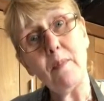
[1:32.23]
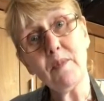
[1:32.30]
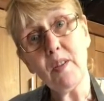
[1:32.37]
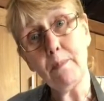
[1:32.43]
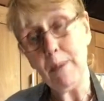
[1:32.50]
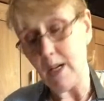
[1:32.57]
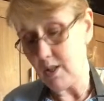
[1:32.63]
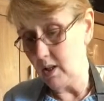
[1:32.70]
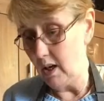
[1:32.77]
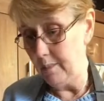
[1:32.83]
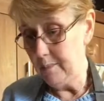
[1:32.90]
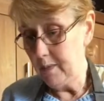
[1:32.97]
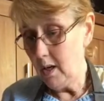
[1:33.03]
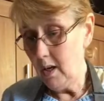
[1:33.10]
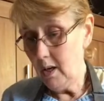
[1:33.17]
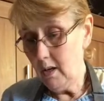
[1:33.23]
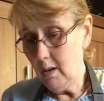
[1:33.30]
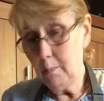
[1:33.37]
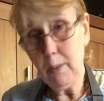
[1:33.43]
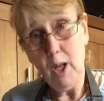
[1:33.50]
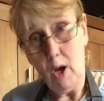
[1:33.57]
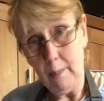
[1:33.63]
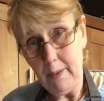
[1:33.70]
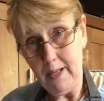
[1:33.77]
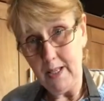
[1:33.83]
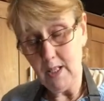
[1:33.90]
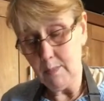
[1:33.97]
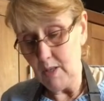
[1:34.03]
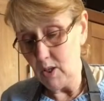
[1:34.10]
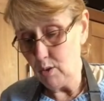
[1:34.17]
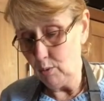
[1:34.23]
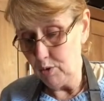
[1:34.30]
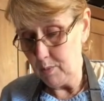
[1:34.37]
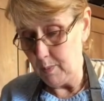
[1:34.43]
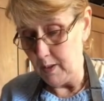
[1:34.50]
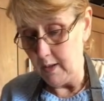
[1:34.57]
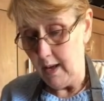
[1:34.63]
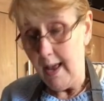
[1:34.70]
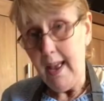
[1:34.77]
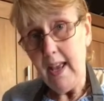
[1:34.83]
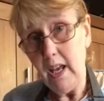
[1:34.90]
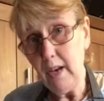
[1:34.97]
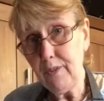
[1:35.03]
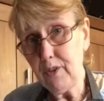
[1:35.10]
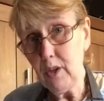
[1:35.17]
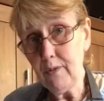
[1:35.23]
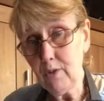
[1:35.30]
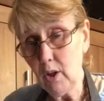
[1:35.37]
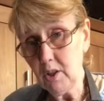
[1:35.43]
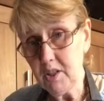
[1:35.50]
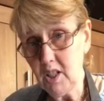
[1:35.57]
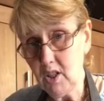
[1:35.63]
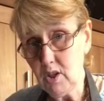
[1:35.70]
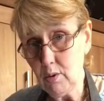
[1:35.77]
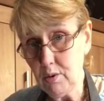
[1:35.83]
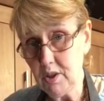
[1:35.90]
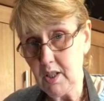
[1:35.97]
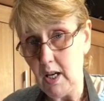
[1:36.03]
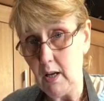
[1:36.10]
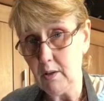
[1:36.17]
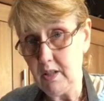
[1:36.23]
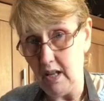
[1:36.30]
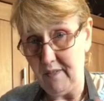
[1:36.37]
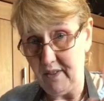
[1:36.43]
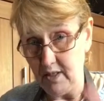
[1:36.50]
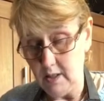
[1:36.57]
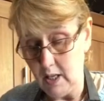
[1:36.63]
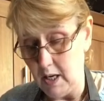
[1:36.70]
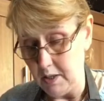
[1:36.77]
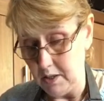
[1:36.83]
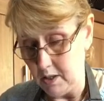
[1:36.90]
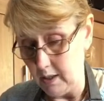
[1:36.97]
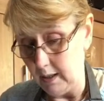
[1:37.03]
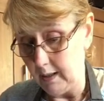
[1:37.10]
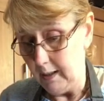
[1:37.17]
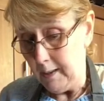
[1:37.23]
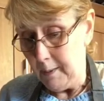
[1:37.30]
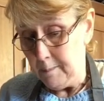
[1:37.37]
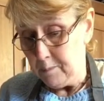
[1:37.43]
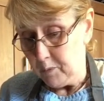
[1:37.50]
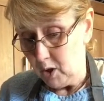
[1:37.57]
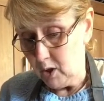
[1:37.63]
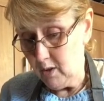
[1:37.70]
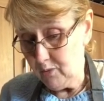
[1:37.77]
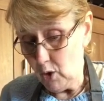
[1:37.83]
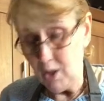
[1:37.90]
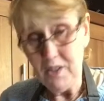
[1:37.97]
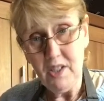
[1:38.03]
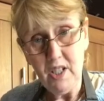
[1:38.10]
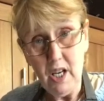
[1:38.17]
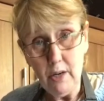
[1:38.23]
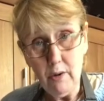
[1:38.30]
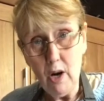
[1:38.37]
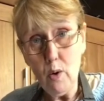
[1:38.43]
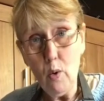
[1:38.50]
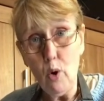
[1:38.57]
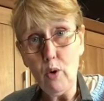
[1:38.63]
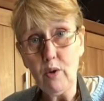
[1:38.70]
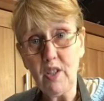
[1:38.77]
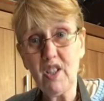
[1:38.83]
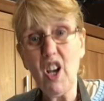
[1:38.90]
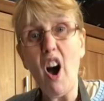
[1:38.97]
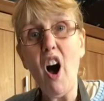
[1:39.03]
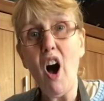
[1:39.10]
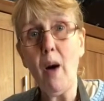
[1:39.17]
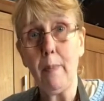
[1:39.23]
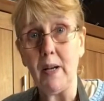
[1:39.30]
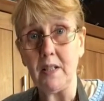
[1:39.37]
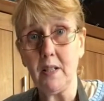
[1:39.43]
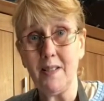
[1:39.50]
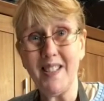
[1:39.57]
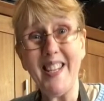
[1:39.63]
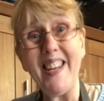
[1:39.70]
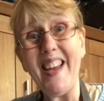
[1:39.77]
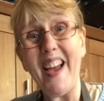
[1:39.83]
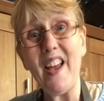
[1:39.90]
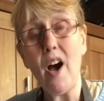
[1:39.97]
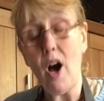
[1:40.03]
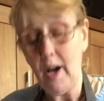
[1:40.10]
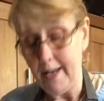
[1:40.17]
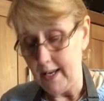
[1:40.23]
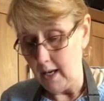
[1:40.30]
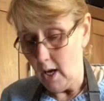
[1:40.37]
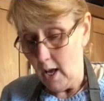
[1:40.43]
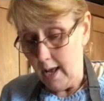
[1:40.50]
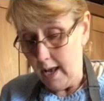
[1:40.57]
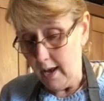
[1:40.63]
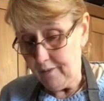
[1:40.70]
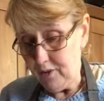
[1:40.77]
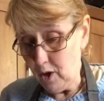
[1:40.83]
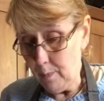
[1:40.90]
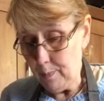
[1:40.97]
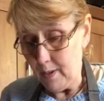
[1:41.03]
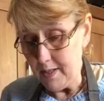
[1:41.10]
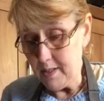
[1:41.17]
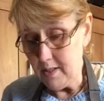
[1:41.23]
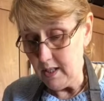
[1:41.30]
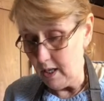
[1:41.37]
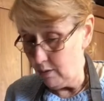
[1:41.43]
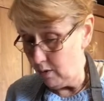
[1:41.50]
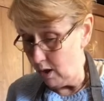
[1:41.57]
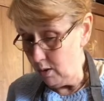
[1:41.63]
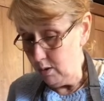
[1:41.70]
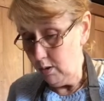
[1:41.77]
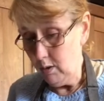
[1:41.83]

of butter, plop, into my saucepan. If you've got digital scales, they're fantastic. You've got a zero or a tar button, T-A-R-E. If you press zero,